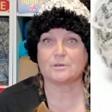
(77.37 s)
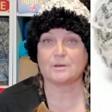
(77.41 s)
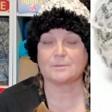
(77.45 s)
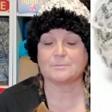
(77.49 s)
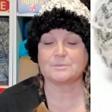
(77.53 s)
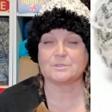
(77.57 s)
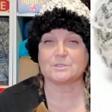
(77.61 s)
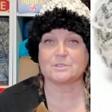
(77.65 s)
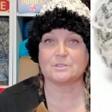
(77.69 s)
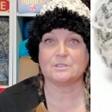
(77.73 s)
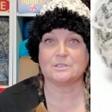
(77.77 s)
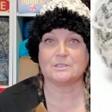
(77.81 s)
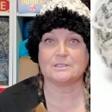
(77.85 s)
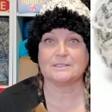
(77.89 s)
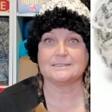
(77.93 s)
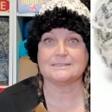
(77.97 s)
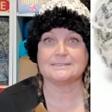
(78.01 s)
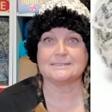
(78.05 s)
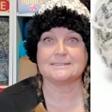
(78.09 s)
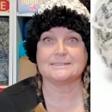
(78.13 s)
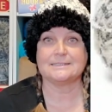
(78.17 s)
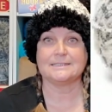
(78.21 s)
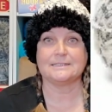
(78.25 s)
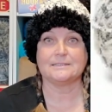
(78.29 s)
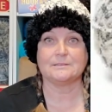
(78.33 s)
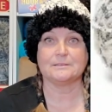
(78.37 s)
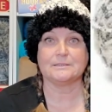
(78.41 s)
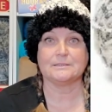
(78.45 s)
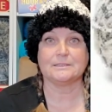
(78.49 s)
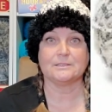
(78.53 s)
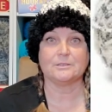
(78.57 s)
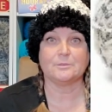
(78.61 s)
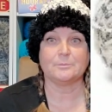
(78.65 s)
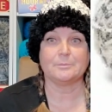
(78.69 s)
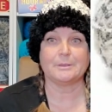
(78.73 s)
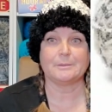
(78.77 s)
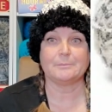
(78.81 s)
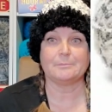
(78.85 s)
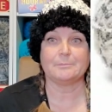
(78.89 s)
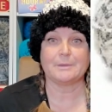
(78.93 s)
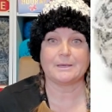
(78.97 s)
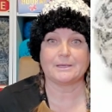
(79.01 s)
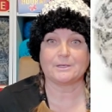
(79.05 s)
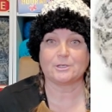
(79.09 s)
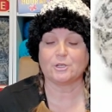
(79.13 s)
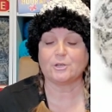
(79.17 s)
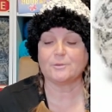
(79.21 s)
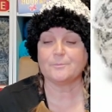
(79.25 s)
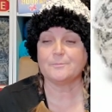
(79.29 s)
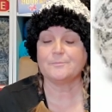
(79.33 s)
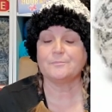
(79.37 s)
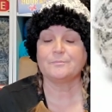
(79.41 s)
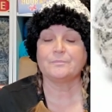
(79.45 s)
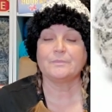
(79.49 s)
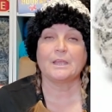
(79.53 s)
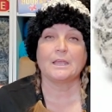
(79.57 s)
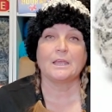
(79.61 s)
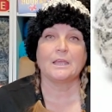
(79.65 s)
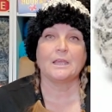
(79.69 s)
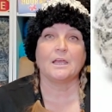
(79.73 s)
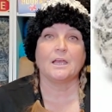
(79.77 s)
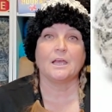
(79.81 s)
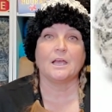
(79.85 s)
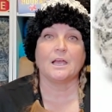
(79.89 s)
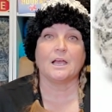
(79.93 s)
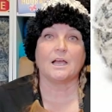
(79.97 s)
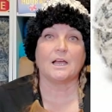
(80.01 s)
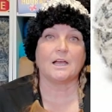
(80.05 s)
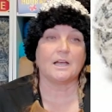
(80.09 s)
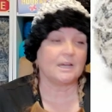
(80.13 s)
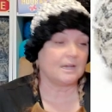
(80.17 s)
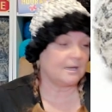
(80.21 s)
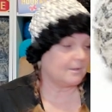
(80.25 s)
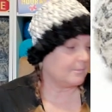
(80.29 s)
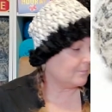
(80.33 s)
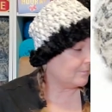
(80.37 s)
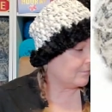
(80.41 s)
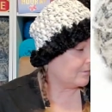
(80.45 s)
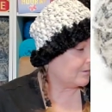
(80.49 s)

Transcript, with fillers: up so you can see a little bit better. Um,